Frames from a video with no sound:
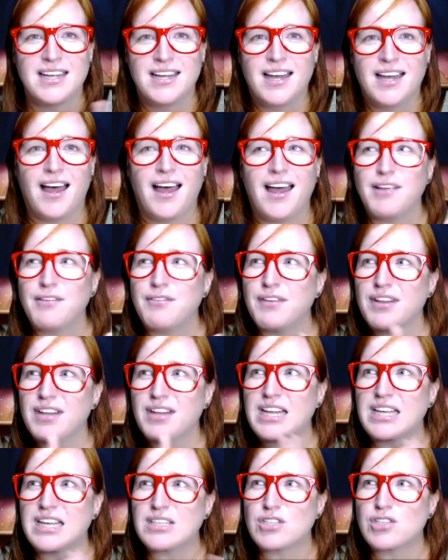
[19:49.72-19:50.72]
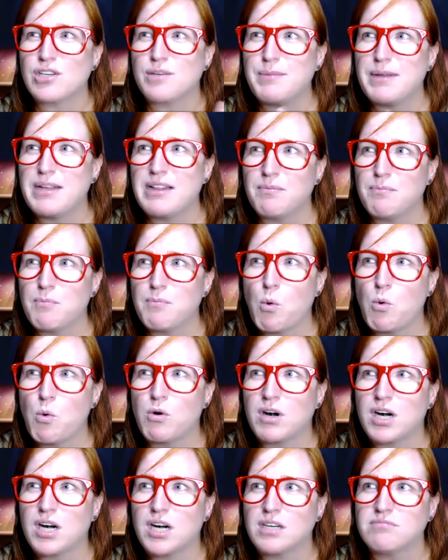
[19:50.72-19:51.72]
I feel like it should be
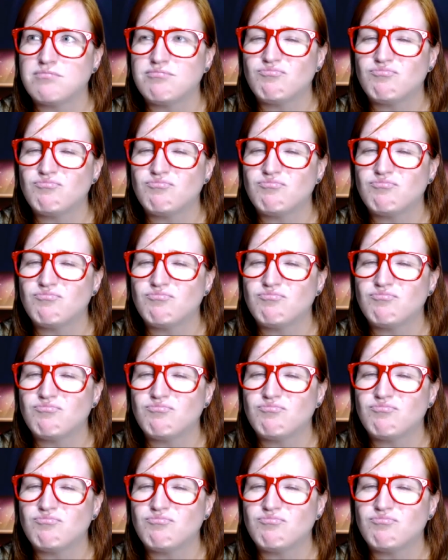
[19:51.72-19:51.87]
more.